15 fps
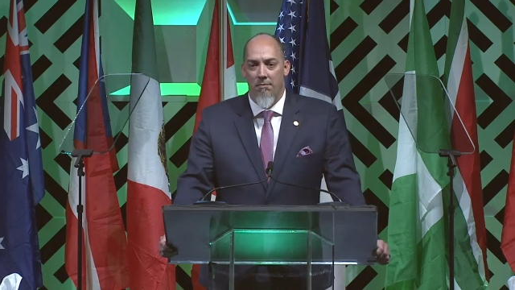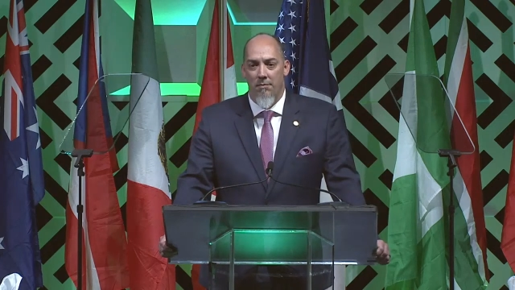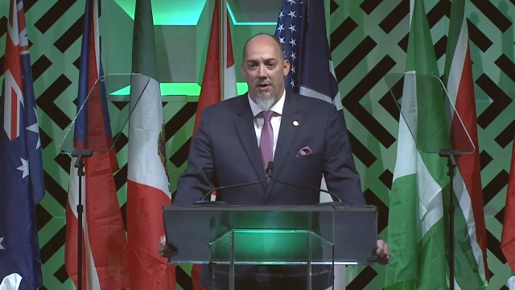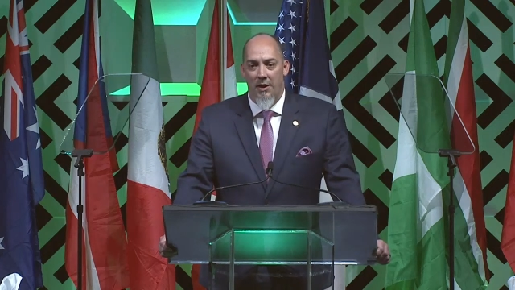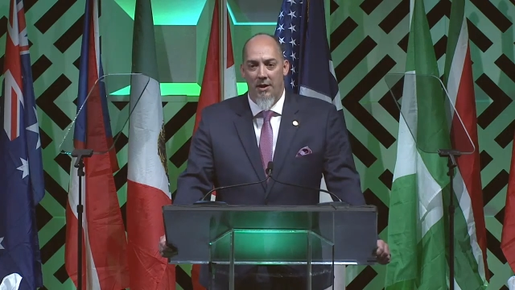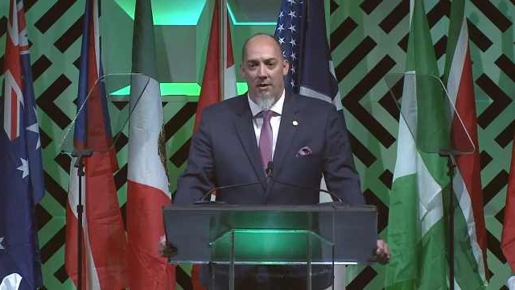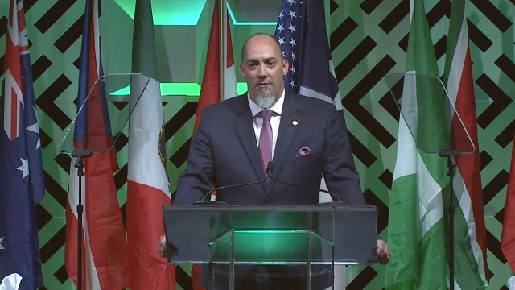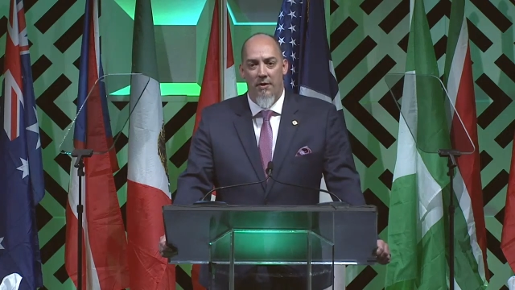
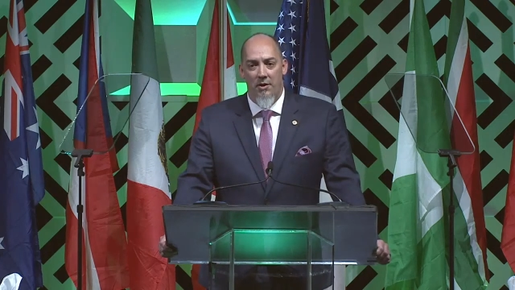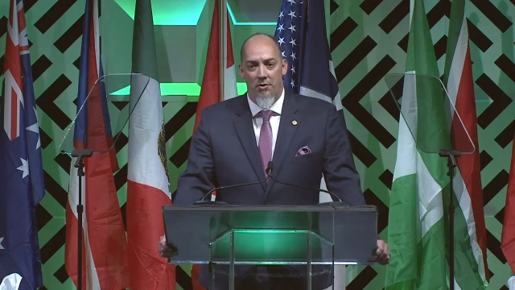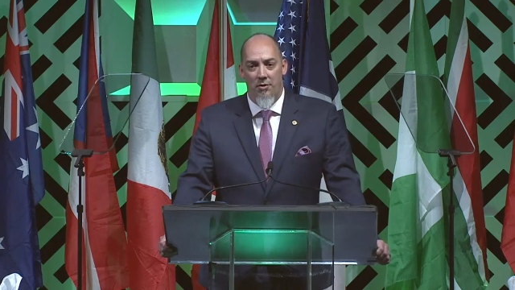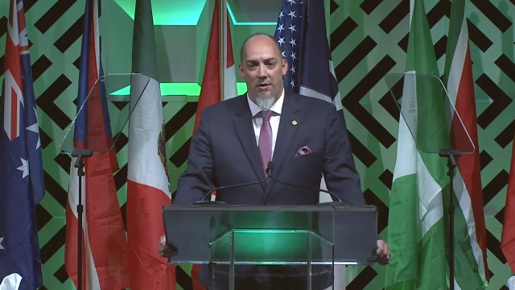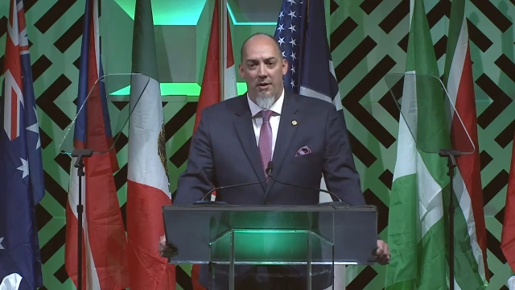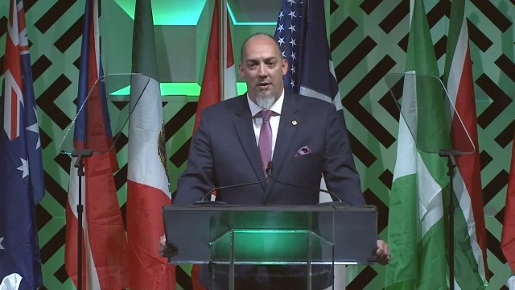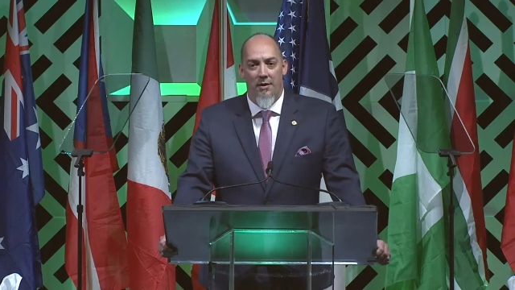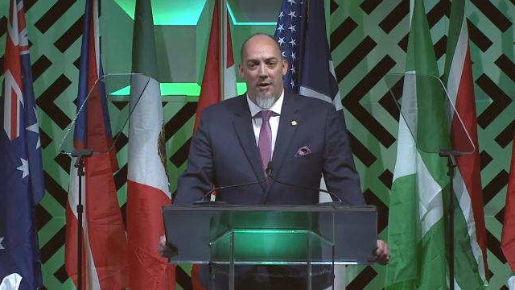
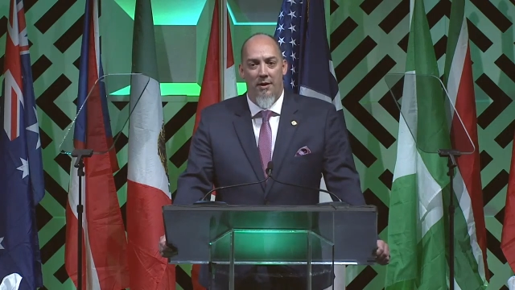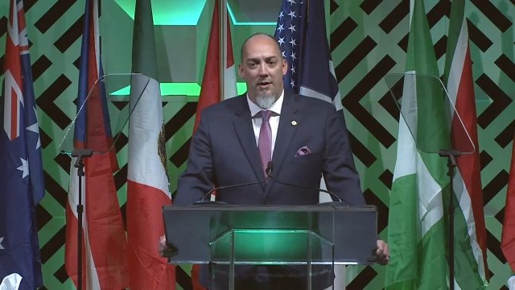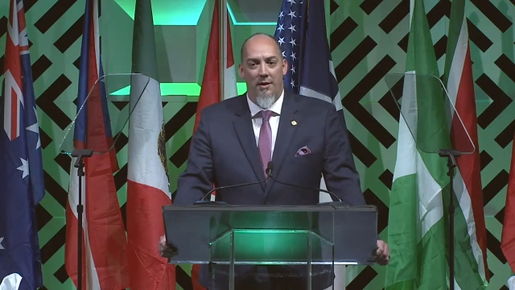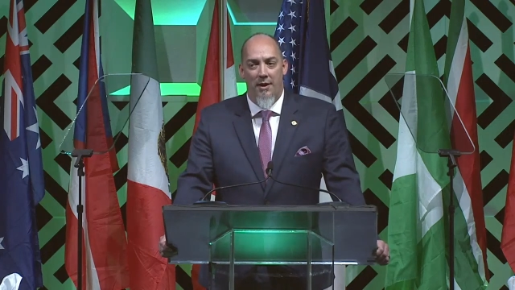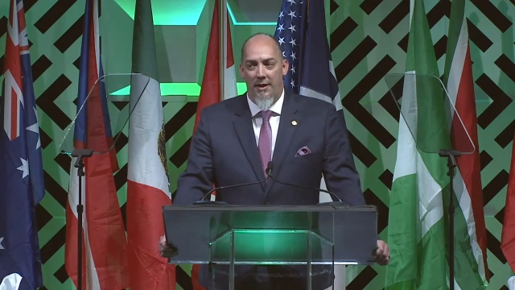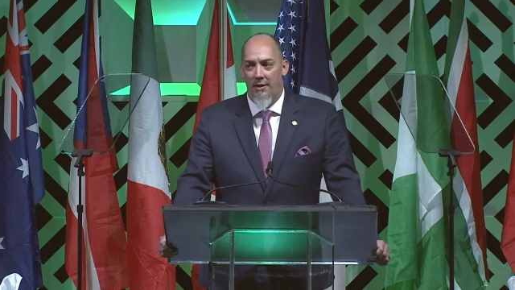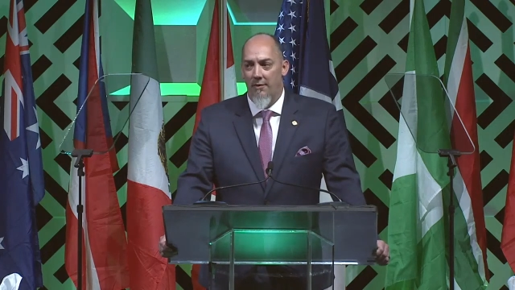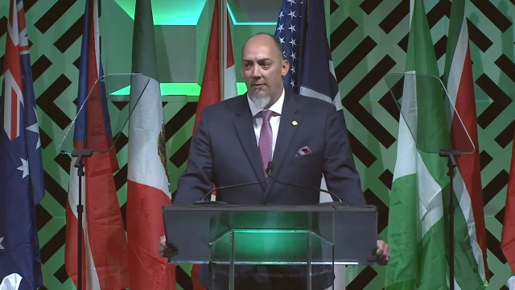individually and
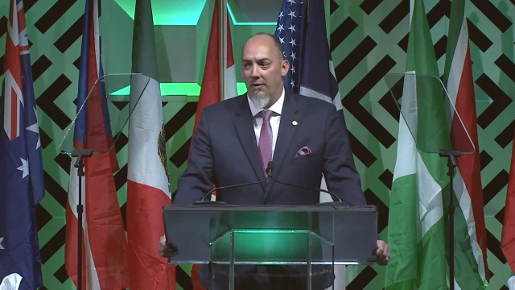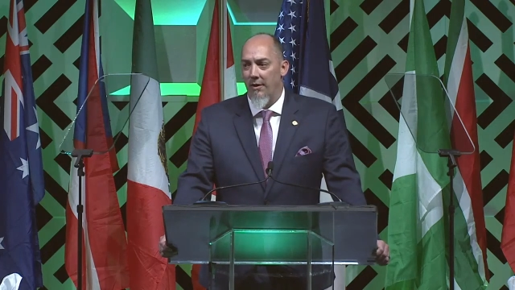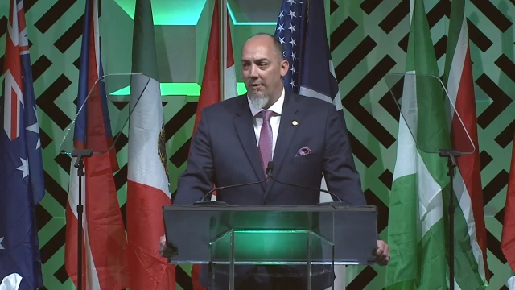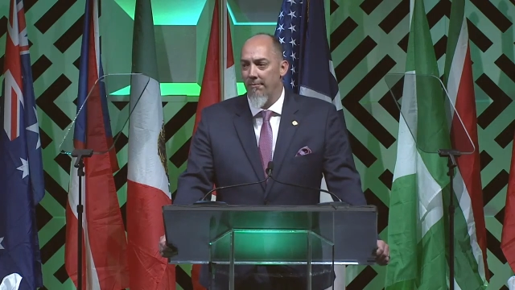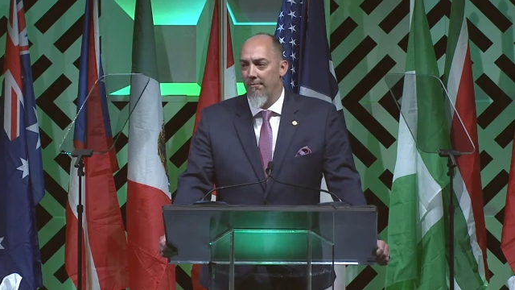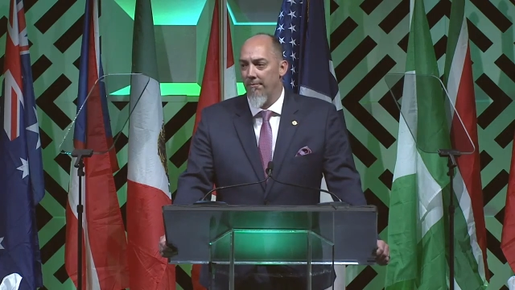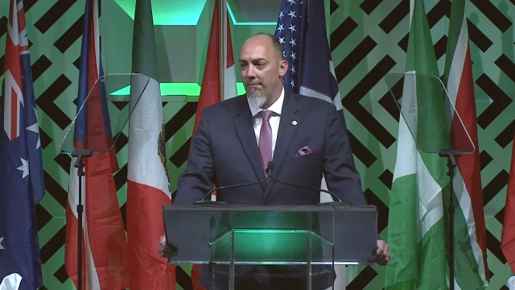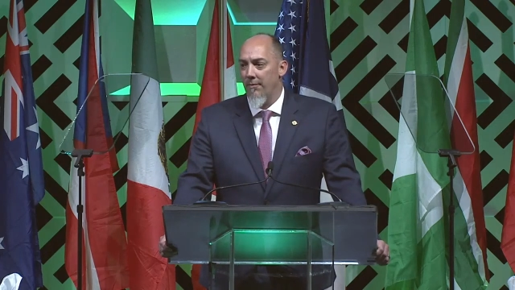collectively,
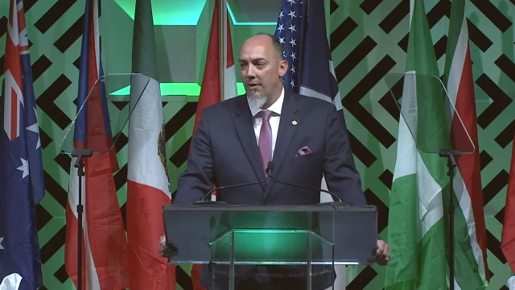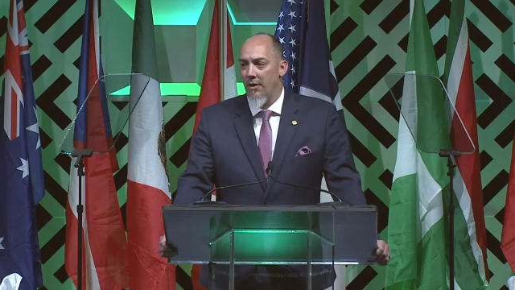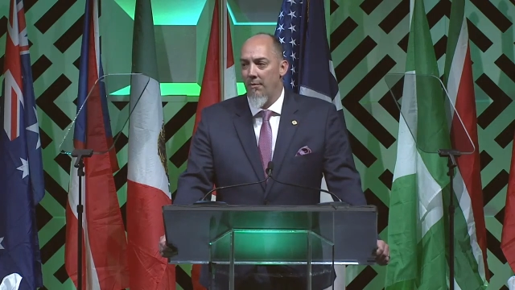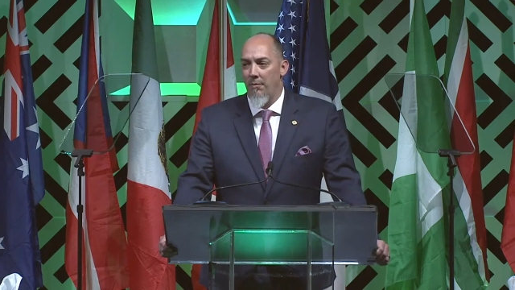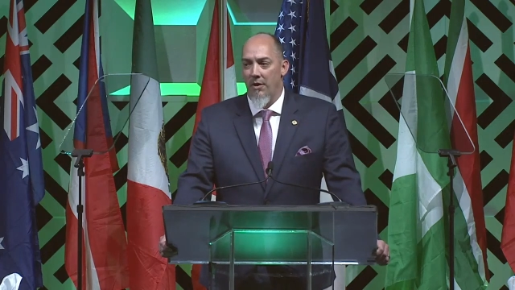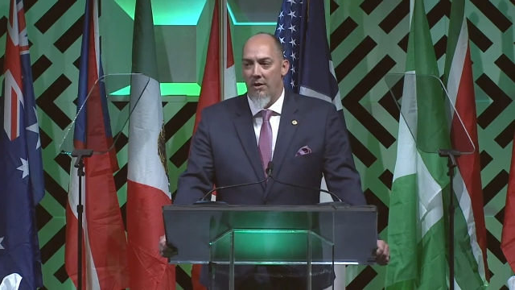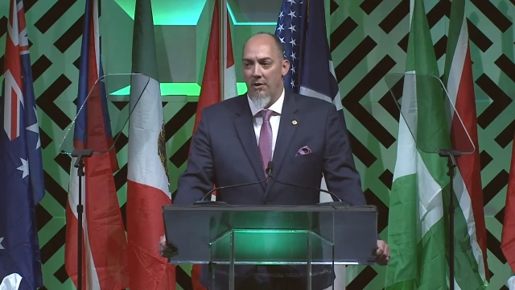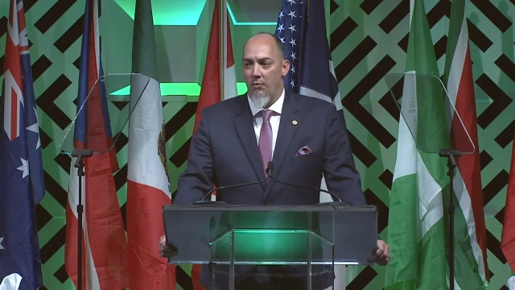because